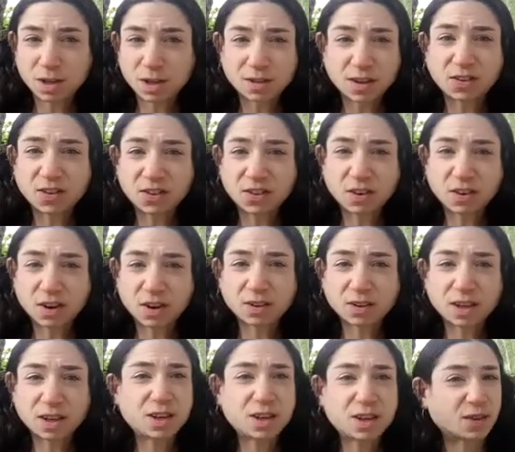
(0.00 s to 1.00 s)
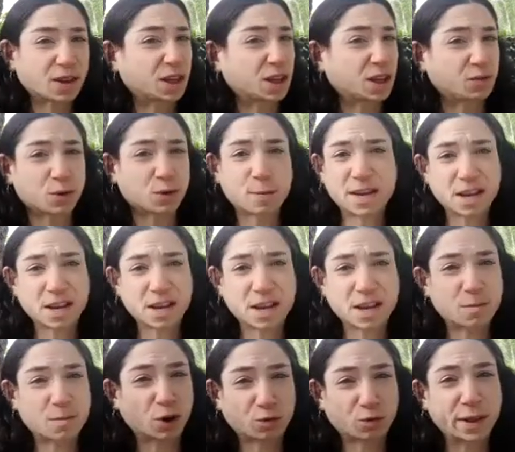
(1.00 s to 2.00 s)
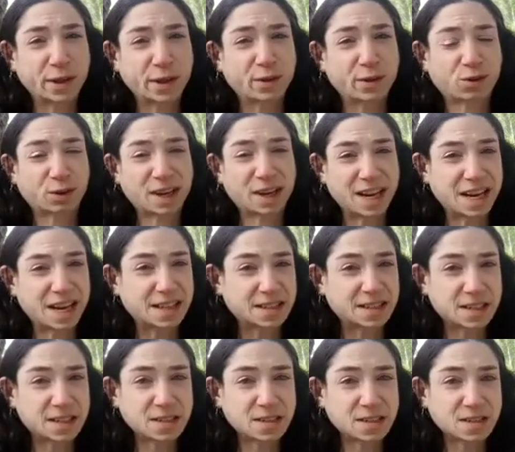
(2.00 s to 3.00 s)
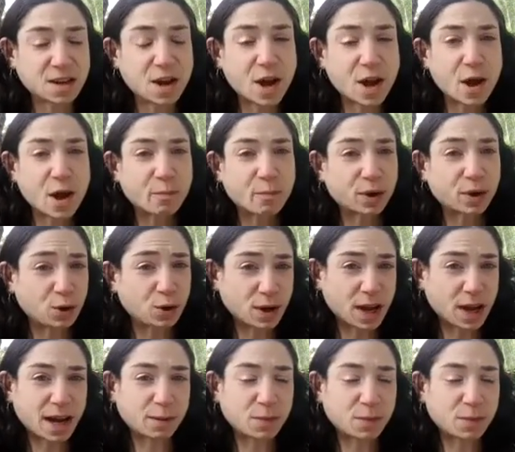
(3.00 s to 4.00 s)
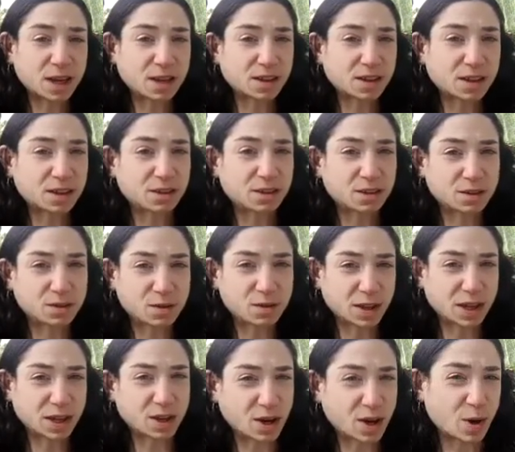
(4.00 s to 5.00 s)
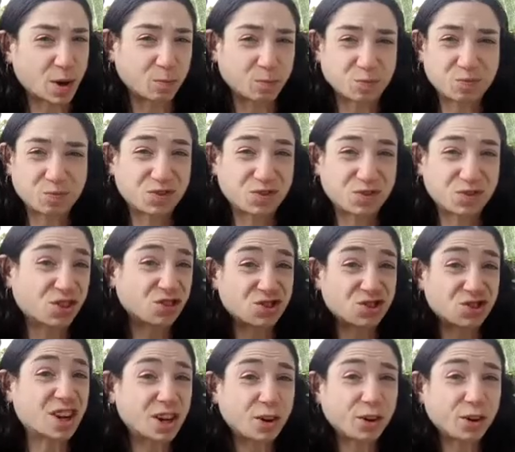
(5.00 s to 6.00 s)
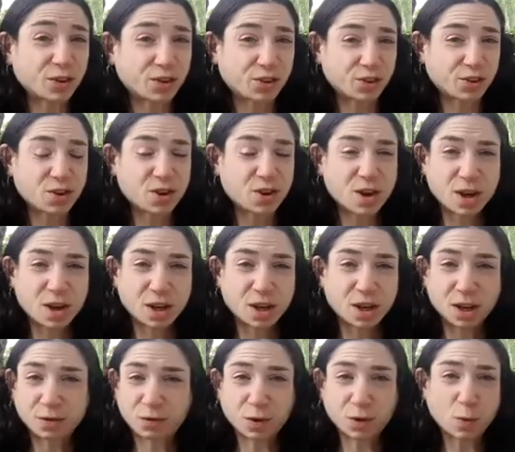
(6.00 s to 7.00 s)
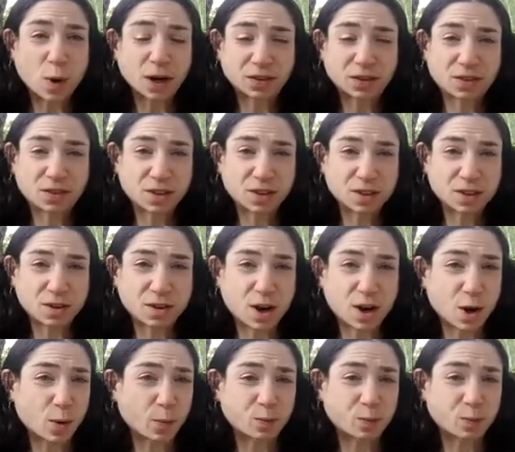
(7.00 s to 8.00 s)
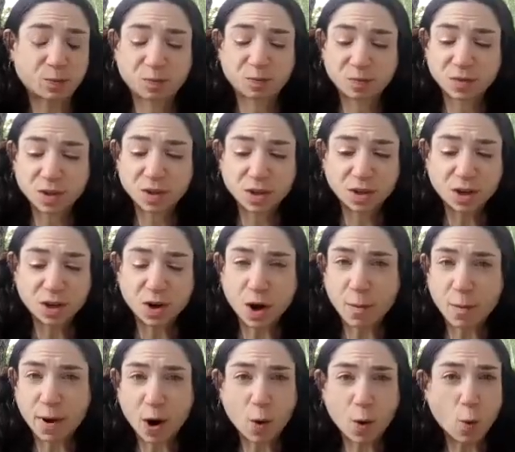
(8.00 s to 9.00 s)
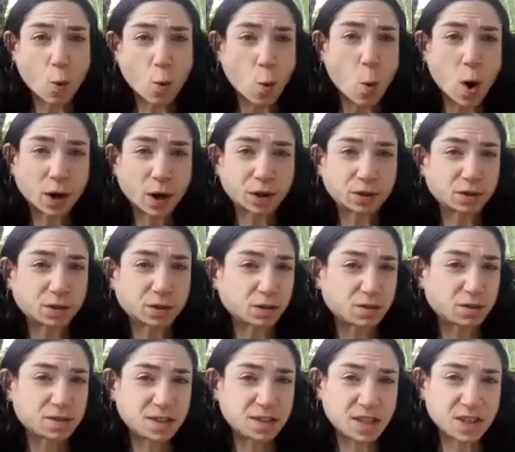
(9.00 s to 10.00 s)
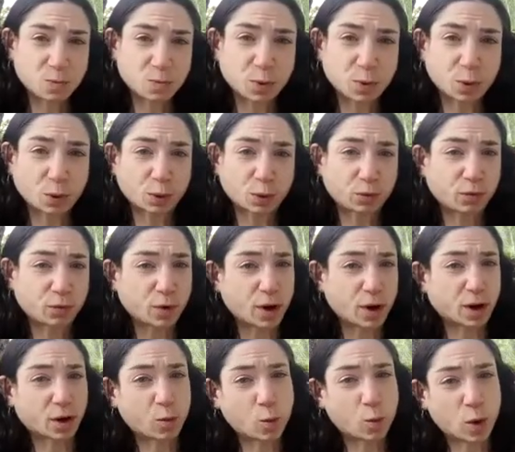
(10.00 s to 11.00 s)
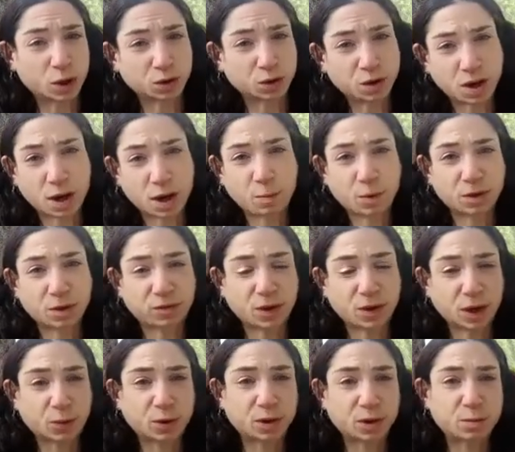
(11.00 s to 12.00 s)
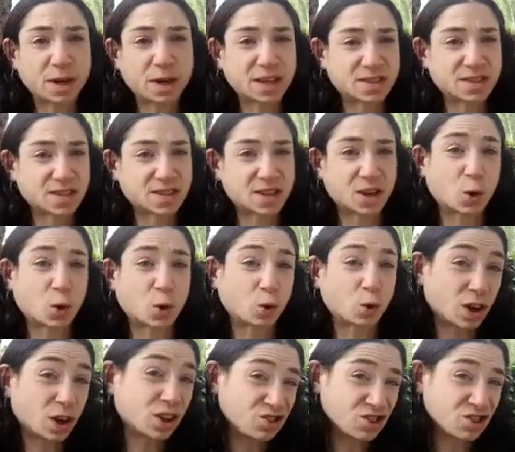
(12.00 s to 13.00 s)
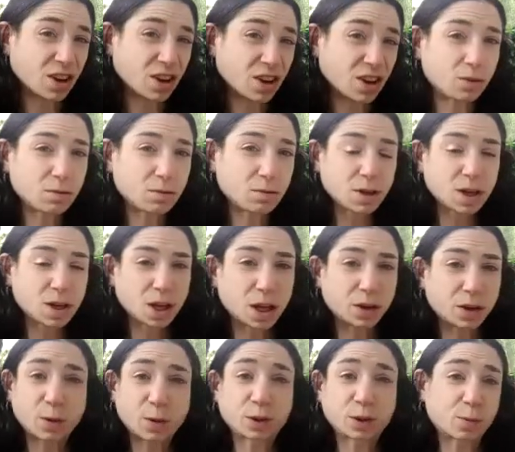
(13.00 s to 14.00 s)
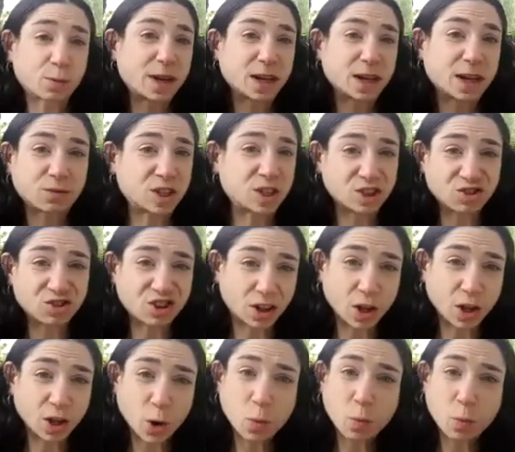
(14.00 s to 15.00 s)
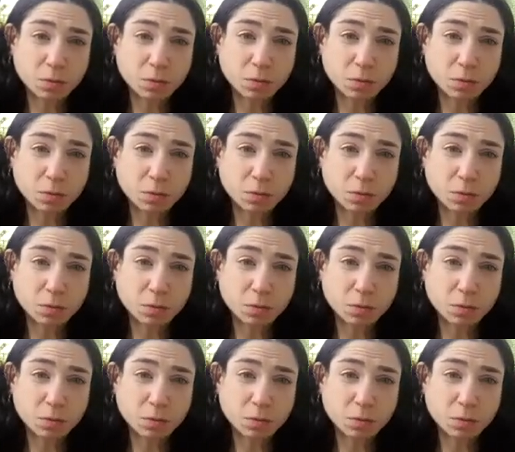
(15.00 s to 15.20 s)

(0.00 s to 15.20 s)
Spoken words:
necessarily, like if you're making marshmallows or candies, but you can make it like just gels. If you wanted about 1 teaspoon for 1 cup of liquid makes a gel if you want to make vegan jello.